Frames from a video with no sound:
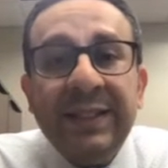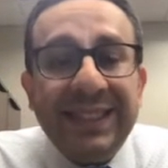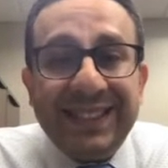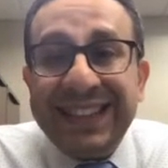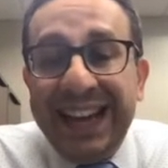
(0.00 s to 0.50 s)

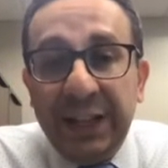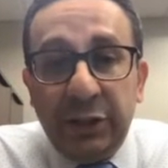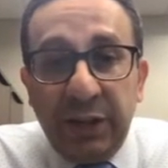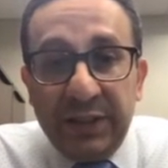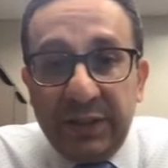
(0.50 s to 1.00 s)
dyspnea
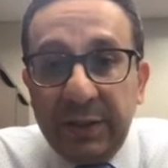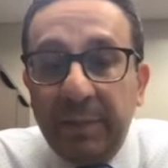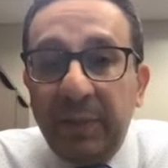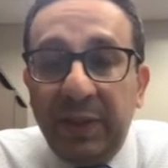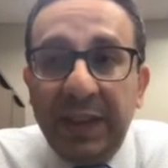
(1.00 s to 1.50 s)
at rest,
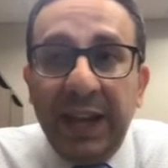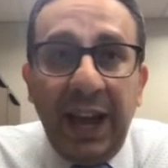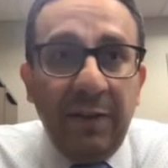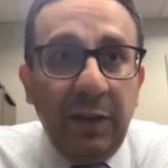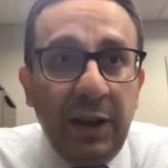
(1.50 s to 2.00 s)
they
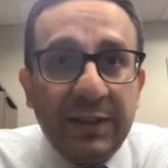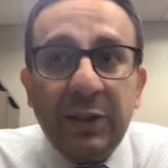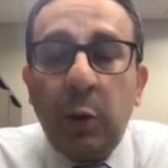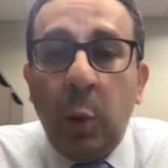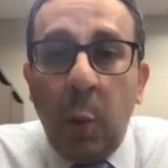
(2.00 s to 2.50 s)
have lost
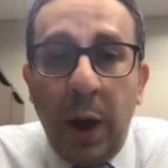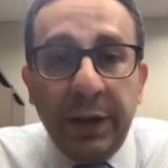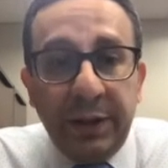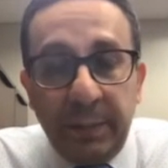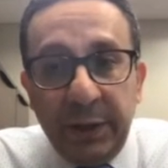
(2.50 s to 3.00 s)

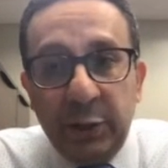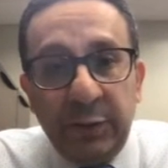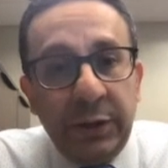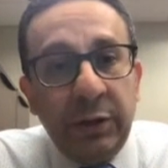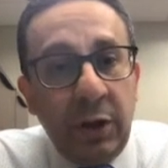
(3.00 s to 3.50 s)
quite a bit of
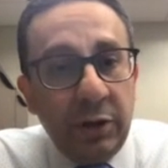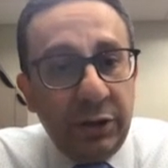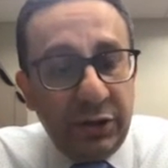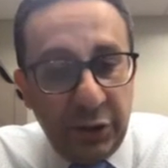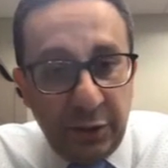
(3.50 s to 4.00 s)
their lung
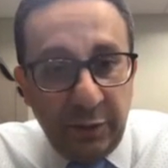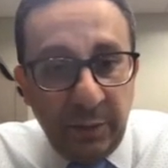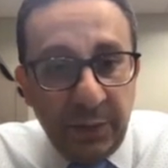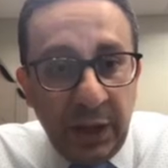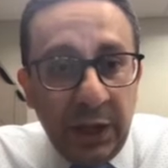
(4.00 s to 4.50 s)
reserve.
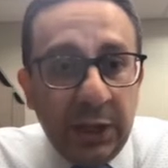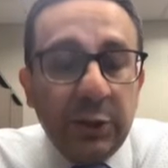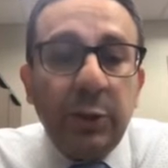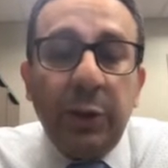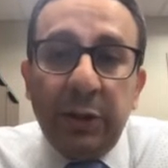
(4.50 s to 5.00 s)

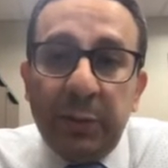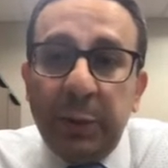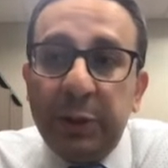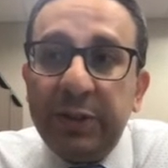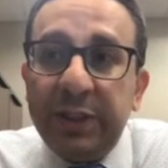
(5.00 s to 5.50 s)
So the
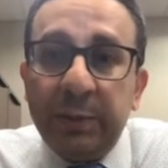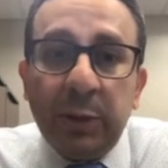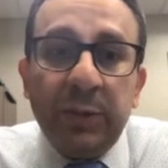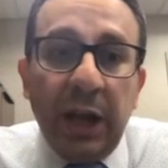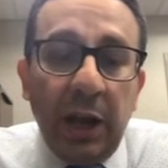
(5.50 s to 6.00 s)
respiratory
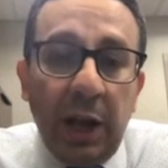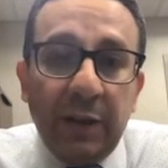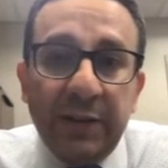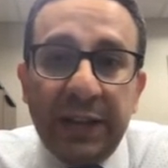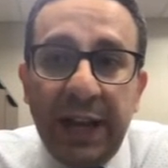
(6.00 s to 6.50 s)
symptoms, a lot
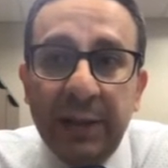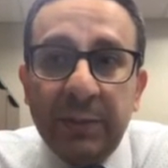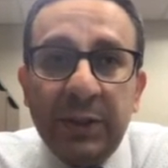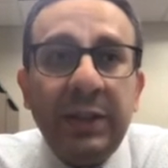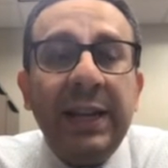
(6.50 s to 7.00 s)
of
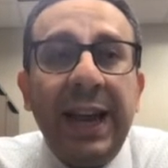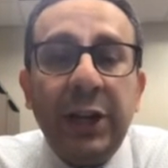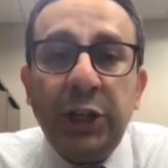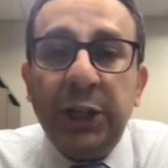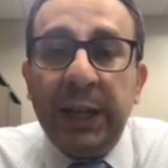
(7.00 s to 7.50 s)
times, they
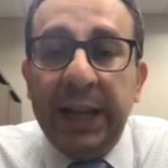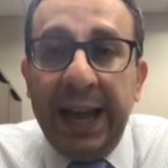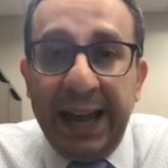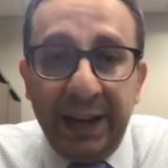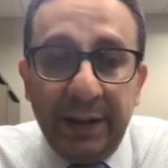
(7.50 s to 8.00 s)
actually
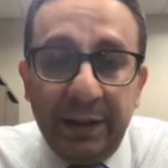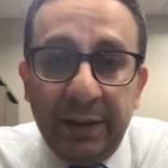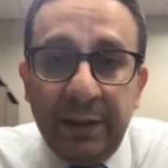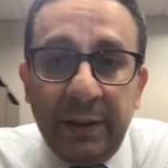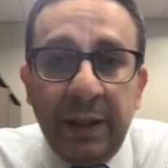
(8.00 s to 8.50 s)
lag
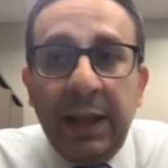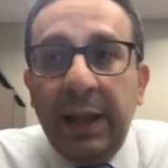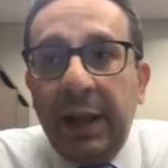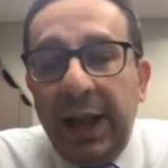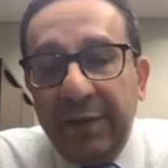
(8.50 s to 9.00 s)

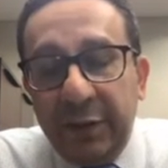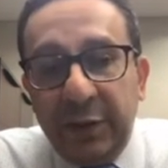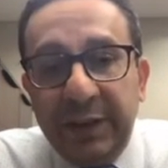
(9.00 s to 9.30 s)
after